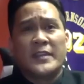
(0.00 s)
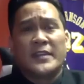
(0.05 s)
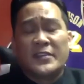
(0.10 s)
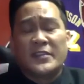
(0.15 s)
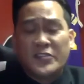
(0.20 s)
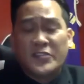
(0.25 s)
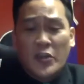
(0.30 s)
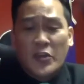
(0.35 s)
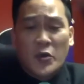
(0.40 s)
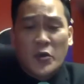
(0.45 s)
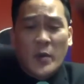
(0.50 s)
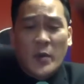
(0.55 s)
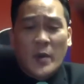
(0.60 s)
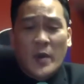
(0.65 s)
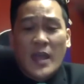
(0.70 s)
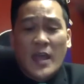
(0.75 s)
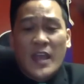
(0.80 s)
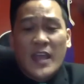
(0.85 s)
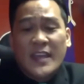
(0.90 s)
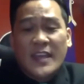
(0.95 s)
So
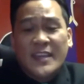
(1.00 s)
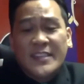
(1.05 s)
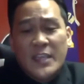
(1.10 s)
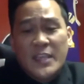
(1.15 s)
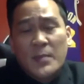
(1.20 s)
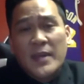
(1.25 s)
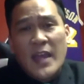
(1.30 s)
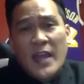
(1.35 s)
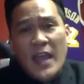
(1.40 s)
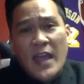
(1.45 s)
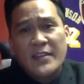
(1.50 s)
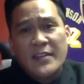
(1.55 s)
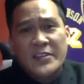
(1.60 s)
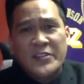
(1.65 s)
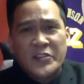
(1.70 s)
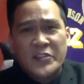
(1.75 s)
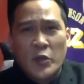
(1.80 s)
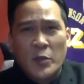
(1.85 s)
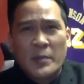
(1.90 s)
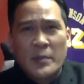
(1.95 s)
Exhibit A, the
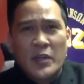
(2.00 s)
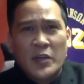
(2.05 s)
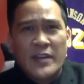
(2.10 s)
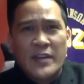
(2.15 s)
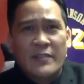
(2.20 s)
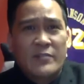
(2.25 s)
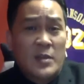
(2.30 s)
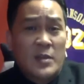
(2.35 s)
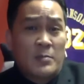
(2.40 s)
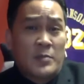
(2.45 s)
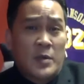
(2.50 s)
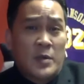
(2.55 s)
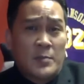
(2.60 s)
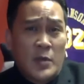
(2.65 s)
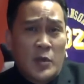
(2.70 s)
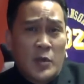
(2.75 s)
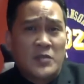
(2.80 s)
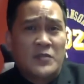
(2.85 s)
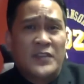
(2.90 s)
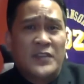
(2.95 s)
suitability of the
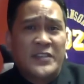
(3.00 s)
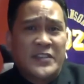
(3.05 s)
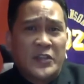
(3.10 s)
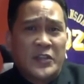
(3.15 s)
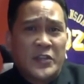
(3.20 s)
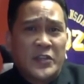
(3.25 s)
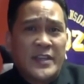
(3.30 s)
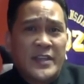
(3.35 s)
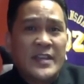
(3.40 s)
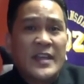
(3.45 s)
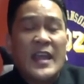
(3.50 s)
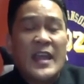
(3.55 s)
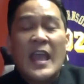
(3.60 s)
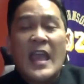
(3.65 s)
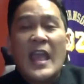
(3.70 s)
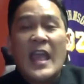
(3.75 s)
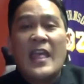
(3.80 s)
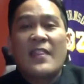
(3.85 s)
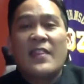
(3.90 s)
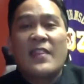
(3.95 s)
proposed facility,
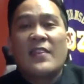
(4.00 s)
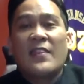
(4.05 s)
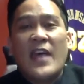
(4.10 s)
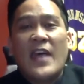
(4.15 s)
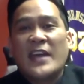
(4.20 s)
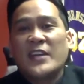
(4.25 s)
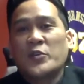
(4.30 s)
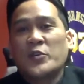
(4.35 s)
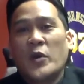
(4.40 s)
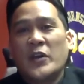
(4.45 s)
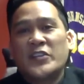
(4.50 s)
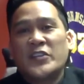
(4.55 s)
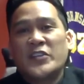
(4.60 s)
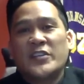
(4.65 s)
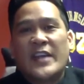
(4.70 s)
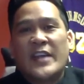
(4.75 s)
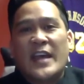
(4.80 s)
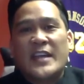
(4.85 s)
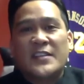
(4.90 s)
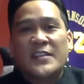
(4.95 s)
that question is
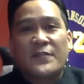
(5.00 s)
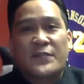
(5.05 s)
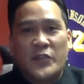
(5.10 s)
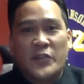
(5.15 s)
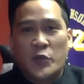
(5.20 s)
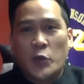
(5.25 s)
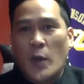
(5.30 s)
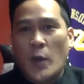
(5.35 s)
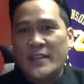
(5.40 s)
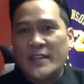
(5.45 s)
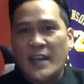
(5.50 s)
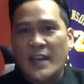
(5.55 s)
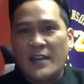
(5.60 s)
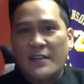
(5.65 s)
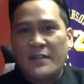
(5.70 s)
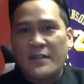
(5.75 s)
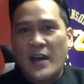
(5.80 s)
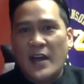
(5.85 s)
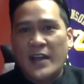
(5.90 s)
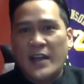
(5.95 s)
asking for you to
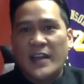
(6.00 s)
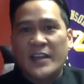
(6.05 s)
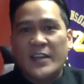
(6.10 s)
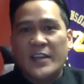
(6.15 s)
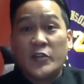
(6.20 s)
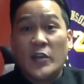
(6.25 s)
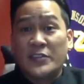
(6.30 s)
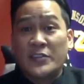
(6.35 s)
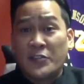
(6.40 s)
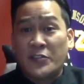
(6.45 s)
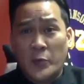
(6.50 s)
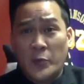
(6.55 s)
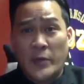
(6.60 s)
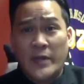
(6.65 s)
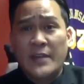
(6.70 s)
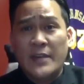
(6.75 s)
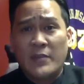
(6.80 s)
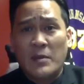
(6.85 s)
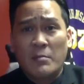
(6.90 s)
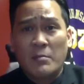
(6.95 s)
identify and address 3
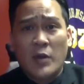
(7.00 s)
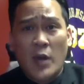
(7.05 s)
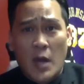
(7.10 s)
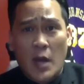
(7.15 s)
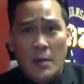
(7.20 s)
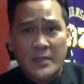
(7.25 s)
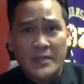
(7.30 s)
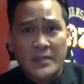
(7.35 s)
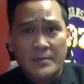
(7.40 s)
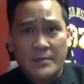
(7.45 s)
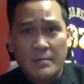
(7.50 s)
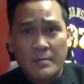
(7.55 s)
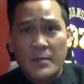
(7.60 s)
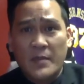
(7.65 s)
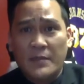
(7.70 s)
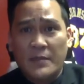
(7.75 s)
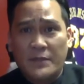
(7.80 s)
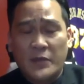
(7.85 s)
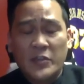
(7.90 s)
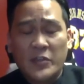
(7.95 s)
different prompts. The
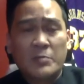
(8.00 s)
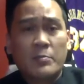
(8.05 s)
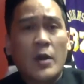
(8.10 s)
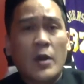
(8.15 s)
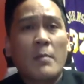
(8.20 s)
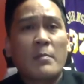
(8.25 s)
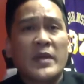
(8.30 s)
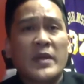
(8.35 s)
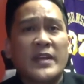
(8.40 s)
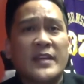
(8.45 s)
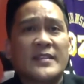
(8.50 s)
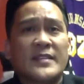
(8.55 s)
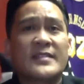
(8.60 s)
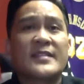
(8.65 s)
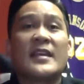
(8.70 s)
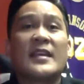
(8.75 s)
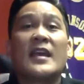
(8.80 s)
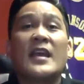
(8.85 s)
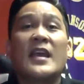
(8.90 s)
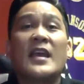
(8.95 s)
first prompt is
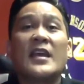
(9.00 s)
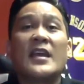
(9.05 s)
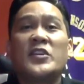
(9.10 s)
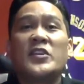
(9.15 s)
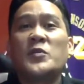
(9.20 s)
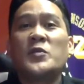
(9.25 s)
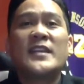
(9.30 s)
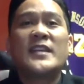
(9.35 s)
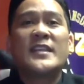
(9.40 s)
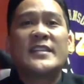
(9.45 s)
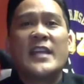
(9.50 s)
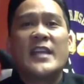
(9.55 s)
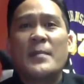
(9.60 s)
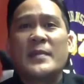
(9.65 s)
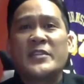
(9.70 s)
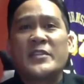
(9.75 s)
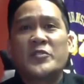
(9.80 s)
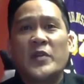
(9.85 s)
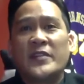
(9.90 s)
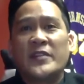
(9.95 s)
you need to
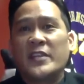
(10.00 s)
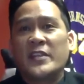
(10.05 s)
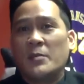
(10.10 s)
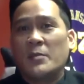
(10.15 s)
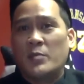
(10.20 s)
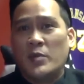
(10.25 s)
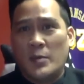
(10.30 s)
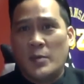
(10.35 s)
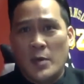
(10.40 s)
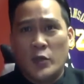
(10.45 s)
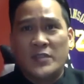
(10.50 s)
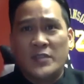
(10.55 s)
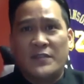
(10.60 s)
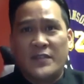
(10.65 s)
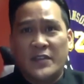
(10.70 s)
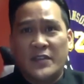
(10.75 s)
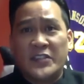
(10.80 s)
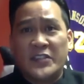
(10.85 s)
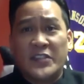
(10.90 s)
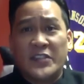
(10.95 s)
demonstrate that the proposed
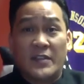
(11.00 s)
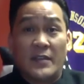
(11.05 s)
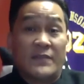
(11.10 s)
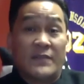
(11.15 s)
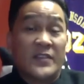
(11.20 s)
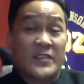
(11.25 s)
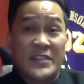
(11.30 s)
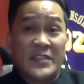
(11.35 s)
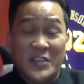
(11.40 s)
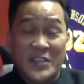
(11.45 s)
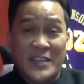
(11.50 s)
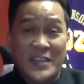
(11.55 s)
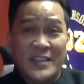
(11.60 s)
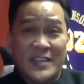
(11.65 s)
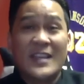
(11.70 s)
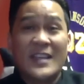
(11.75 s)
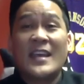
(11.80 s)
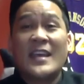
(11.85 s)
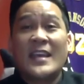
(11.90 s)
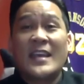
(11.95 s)
facility
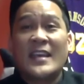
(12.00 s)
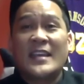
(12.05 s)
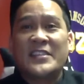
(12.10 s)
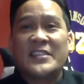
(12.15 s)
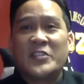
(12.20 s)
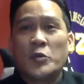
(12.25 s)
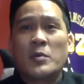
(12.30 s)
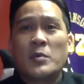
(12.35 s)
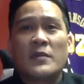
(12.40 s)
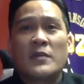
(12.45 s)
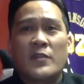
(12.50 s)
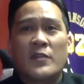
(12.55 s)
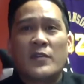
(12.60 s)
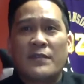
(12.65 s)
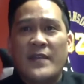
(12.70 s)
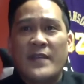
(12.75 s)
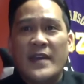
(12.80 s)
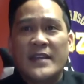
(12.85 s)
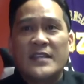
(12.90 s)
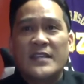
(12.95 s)
is suitable for
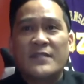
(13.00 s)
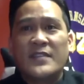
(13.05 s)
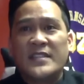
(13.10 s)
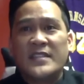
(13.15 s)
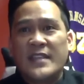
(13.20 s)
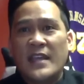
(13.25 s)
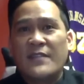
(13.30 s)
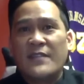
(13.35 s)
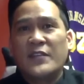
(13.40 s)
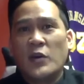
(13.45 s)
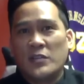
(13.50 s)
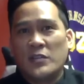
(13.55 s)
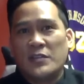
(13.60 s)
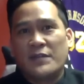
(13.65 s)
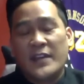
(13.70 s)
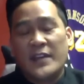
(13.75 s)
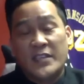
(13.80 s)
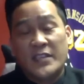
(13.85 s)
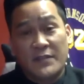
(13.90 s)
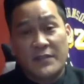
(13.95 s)
effective and safe
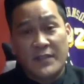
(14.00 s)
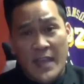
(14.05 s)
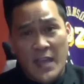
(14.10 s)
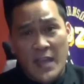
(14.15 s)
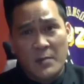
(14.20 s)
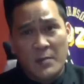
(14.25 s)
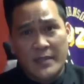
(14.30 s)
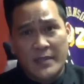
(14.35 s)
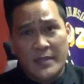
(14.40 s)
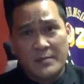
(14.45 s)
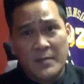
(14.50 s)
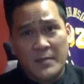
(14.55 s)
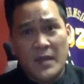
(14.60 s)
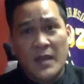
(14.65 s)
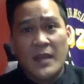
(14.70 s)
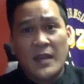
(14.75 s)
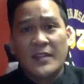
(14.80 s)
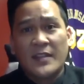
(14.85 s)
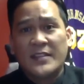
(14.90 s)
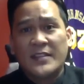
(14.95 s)
cultivation of cannabis.
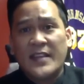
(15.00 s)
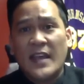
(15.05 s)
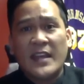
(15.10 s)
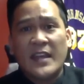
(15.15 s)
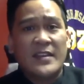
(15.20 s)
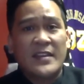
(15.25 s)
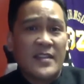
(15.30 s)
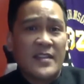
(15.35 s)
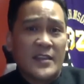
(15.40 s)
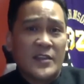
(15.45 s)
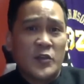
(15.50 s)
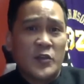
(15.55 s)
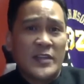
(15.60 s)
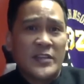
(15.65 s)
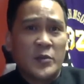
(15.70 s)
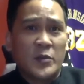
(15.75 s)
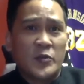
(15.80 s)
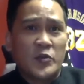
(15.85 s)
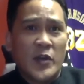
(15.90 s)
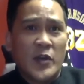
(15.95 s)
The second thing you need to
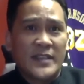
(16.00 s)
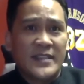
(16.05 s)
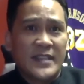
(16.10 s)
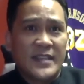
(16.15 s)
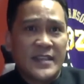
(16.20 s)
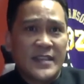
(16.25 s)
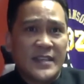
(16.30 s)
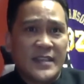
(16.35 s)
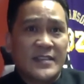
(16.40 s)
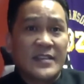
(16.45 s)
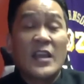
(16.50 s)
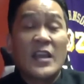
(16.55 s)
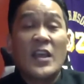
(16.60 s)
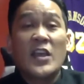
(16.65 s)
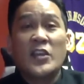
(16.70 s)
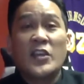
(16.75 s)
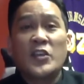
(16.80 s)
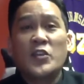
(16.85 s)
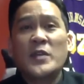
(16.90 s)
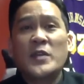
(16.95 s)
address is
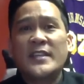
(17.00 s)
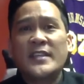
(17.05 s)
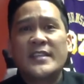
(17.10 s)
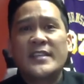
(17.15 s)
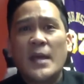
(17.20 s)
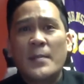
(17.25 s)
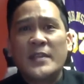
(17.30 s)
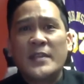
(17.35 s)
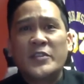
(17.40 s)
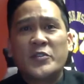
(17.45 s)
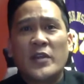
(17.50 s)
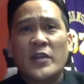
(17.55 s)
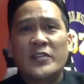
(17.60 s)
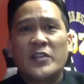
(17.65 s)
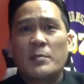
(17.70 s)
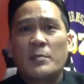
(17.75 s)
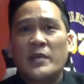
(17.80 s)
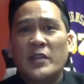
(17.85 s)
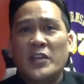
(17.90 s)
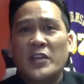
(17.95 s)
you need to demonstrate the
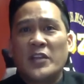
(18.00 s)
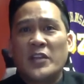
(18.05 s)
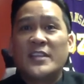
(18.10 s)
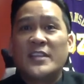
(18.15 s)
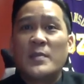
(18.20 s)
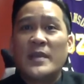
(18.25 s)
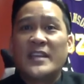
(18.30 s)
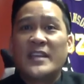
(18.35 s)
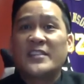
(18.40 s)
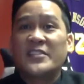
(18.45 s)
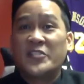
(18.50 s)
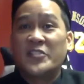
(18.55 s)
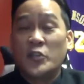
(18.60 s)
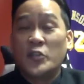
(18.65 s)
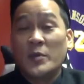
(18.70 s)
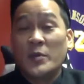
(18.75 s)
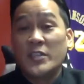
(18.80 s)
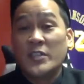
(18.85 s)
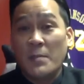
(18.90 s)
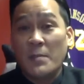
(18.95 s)
ability to meet consumer
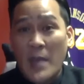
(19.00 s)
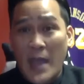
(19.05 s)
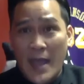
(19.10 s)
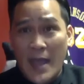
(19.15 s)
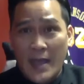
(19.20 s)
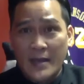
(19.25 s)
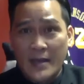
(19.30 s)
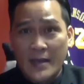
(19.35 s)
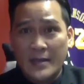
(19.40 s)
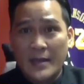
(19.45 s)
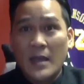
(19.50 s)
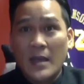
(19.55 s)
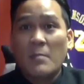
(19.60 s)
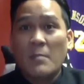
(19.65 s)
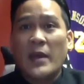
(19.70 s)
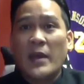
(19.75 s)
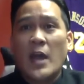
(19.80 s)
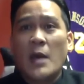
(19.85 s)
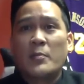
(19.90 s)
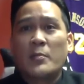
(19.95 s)
demand by
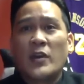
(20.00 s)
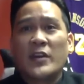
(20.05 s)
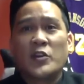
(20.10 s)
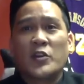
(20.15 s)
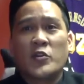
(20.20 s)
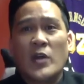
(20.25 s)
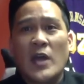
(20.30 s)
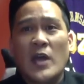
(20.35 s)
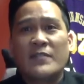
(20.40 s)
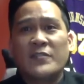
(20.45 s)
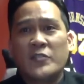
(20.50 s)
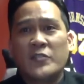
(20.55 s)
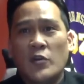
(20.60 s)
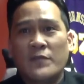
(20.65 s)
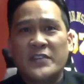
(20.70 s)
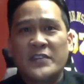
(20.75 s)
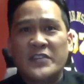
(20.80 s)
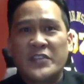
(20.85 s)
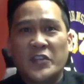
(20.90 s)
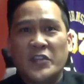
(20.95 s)
operating a craft grow
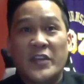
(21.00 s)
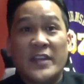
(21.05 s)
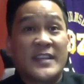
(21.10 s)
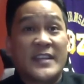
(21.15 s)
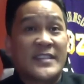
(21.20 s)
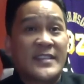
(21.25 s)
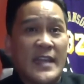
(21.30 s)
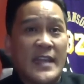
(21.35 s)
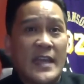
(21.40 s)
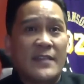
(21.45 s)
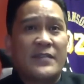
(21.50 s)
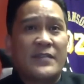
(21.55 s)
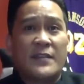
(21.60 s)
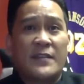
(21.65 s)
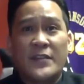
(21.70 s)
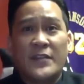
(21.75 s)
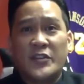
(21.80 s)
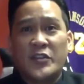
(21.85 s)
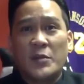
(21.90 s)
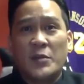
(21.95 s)
facility in a safe and
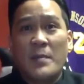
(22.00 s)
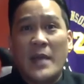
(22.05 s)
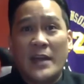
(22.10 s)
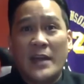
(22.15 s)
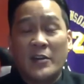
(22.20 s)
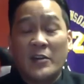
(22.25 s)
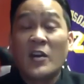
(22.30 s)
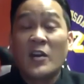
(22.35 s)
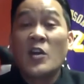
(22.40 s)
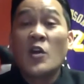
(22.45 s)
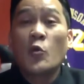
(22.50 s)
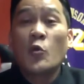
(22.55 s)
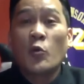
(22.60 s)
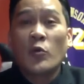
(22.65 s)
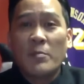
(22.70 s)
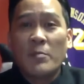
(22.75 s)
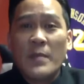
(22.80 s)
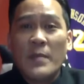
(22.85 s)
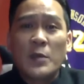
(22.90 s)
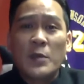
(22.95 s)
efficient manner with
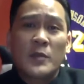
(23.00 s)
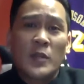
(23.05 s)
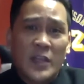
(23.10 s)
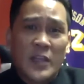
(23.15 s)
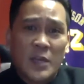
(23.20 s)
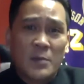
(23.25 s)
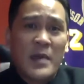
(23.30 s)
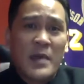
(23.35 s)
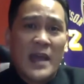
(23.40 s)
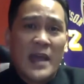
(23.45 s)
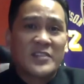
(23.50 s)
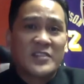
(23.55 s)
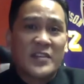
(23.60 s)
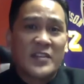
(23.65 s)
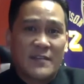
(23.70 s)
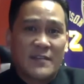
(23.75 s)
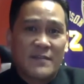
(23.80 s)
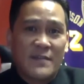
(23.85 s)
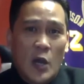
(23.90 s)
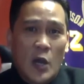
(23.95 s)
minimal impact on the
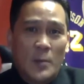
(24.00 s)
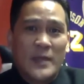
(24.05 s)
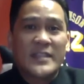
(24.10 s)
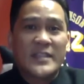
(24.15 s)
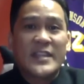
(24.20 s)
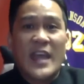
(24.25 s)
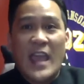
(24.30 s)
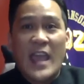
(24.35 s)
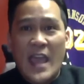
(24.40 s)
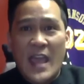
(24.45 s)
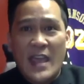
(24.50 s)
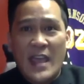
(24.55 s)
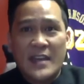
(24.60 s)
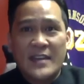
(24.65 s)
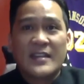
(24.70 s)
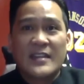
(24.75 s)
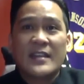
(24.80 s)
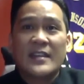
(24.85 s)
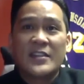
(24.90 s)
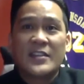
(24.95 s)
environment and
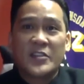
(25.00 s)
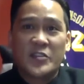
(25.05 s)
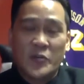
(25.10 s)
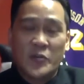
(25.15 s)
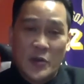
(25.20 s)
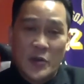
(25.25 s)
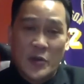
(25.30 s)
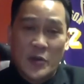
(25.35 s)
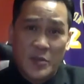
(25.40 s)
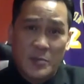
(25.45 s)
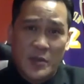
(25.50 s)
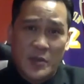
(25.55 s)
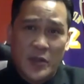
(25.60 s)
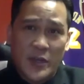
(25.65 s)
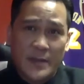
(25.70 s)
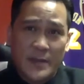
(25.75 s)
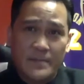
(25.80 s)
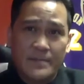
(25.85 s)
the surrounding community.